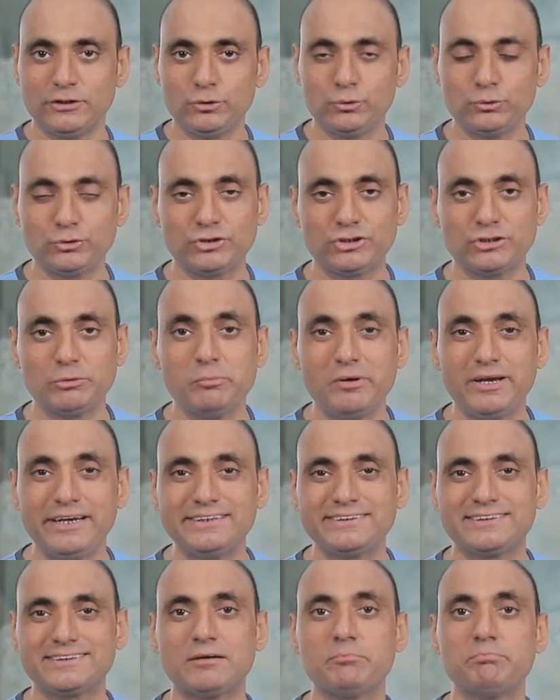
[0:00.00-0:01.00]
to
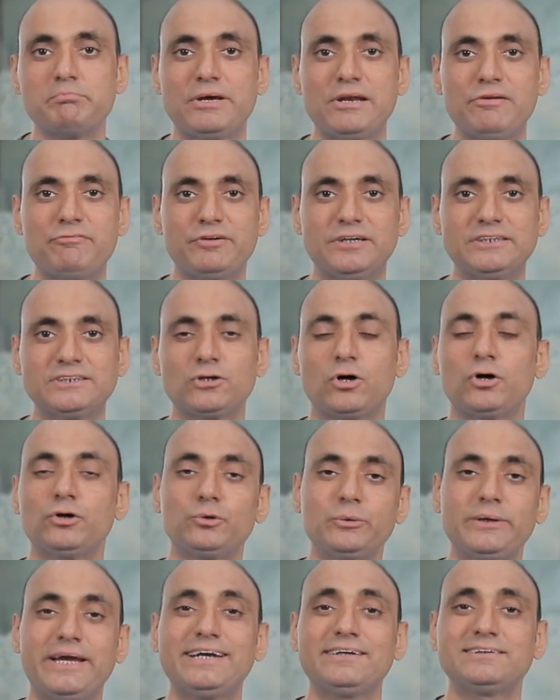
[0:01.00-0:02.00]
stimulate some benefits or
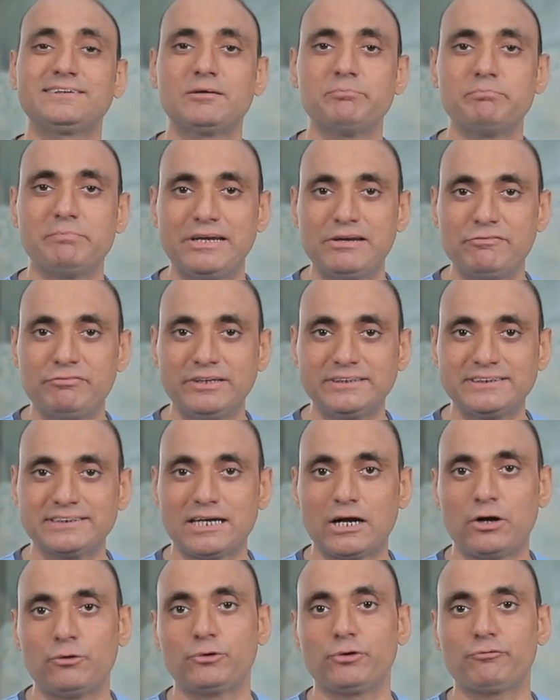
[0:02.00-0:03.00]
to get some benefits
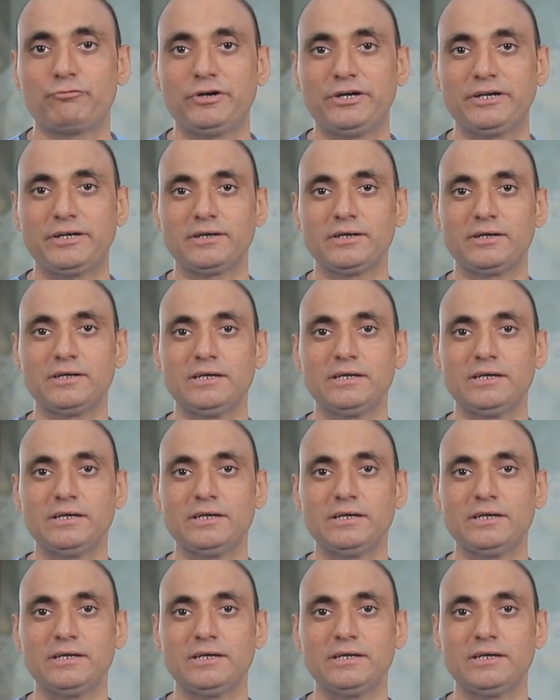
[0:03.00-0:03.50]
out of it.